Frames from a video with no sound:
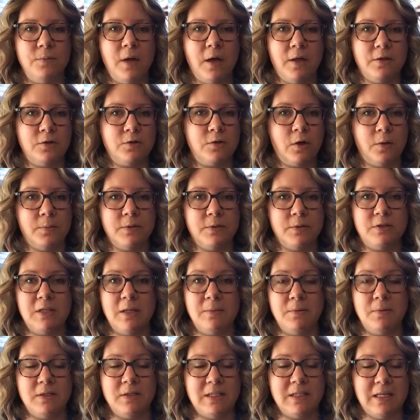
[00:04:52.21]
other
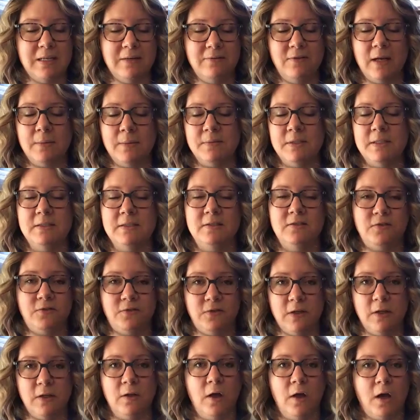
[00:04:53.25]
chromosome 18 families
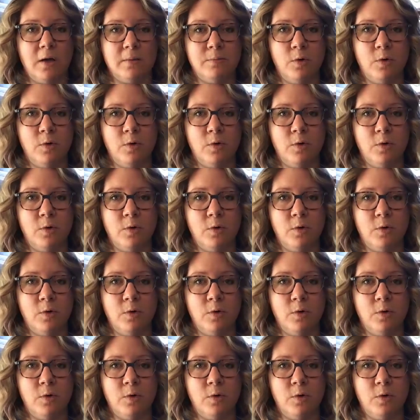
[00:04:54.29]
fill our